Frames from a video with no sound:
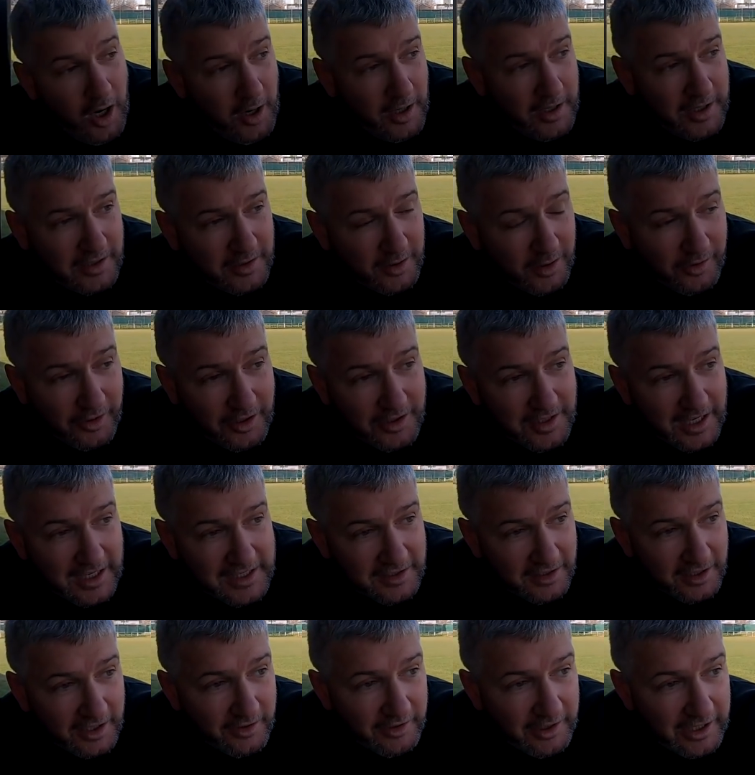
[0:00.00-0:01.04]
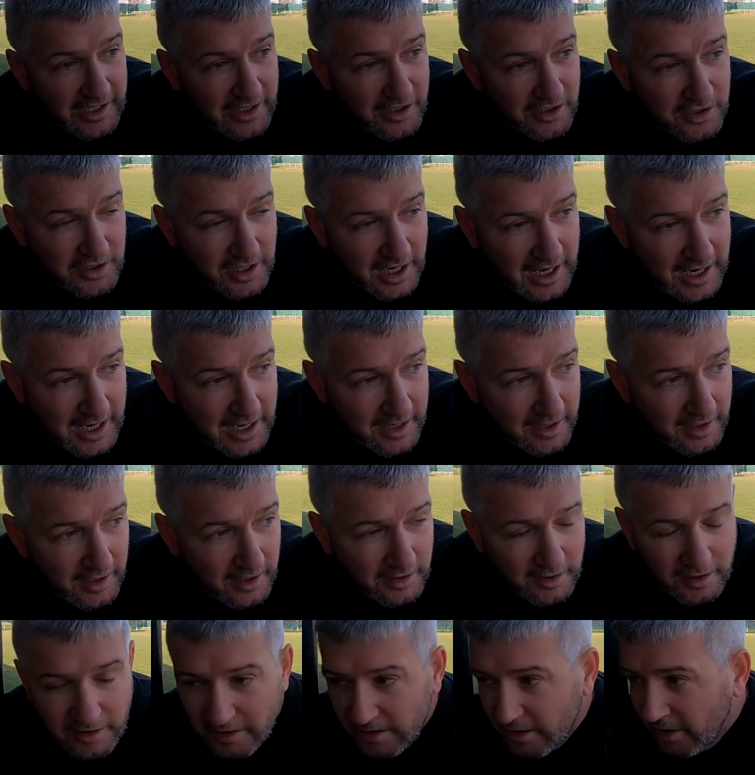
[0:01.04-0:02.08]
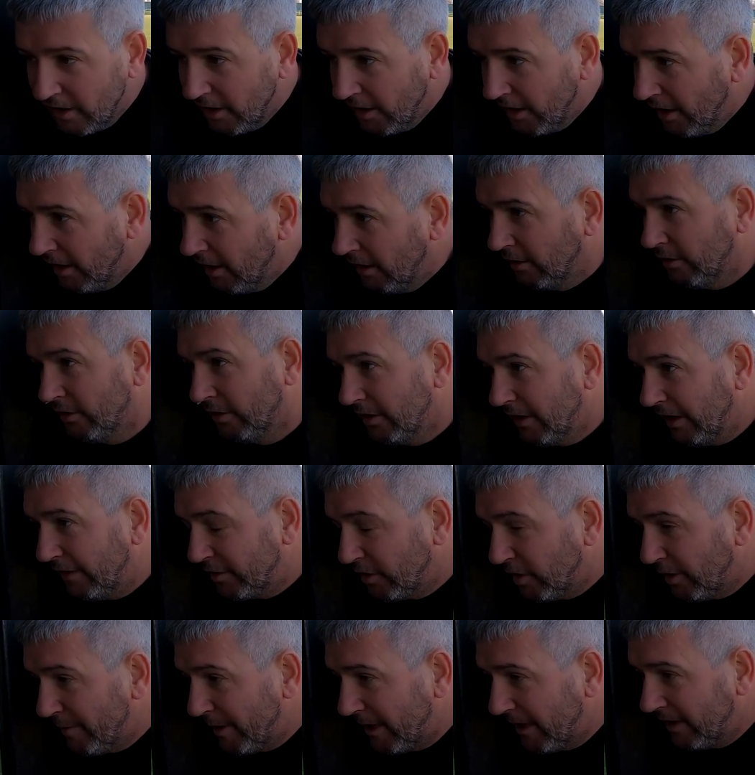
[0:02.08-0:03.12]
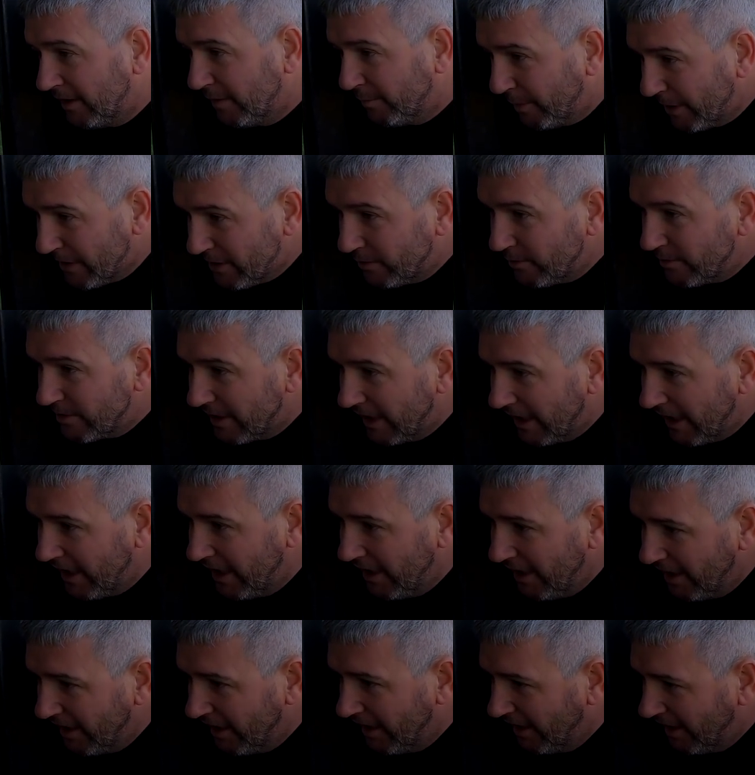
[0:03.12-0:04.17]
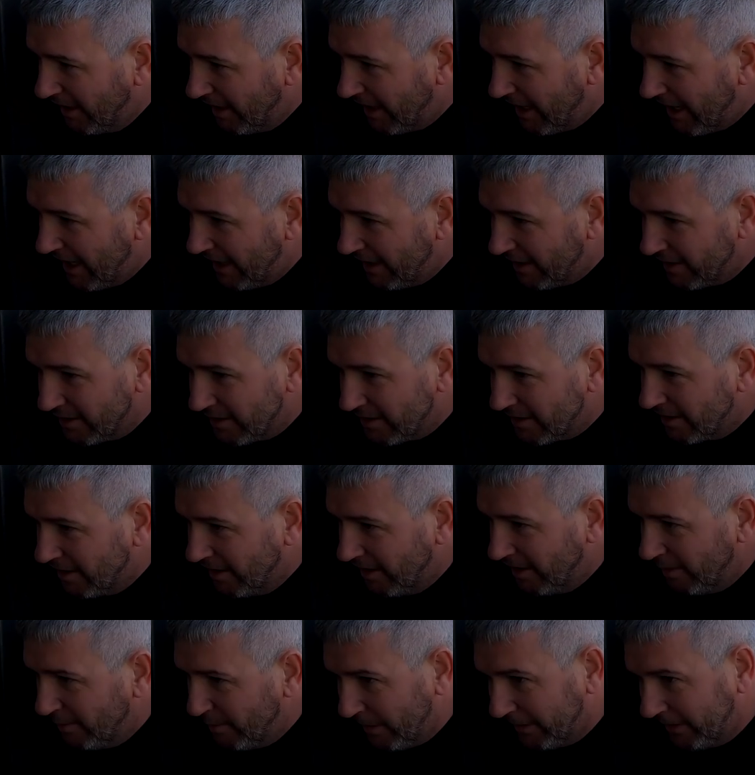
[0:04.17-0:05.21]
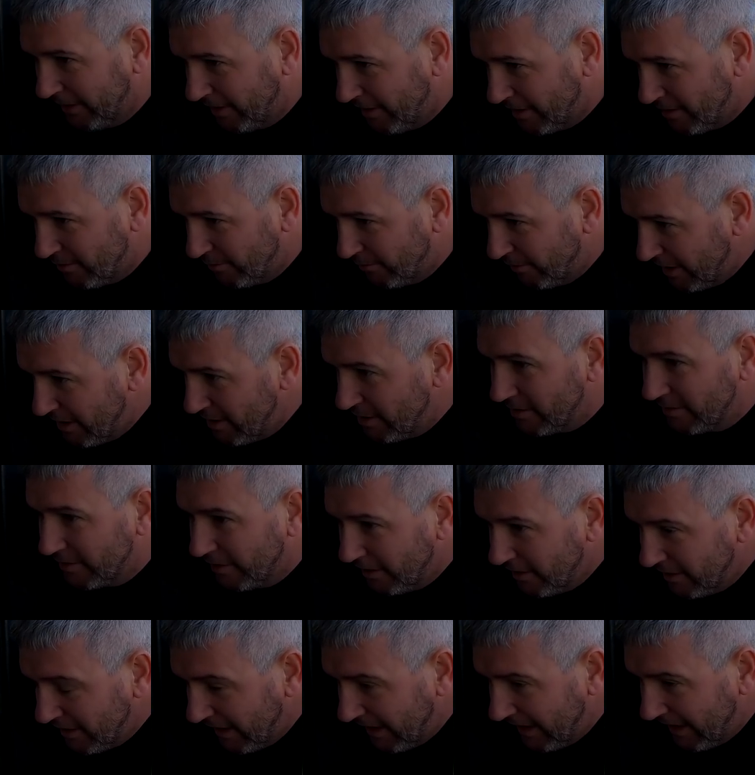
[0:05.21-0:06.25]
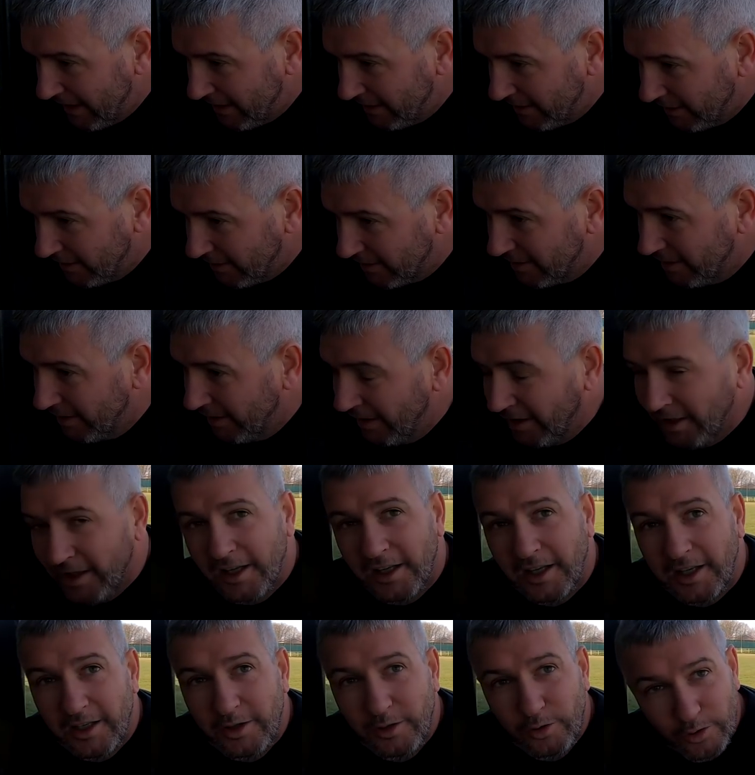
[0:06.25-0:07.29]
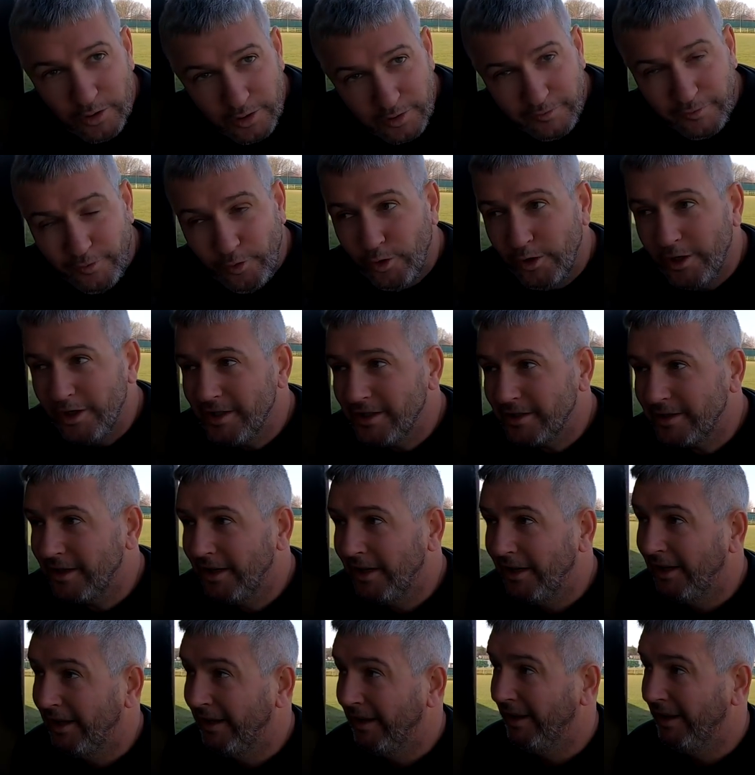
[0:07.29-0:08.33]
No, there's actually a range. There's, well, off the top of my head, Bristol City, Hearts, Partick Thistle Rangers, Dundee United, Notts Forest,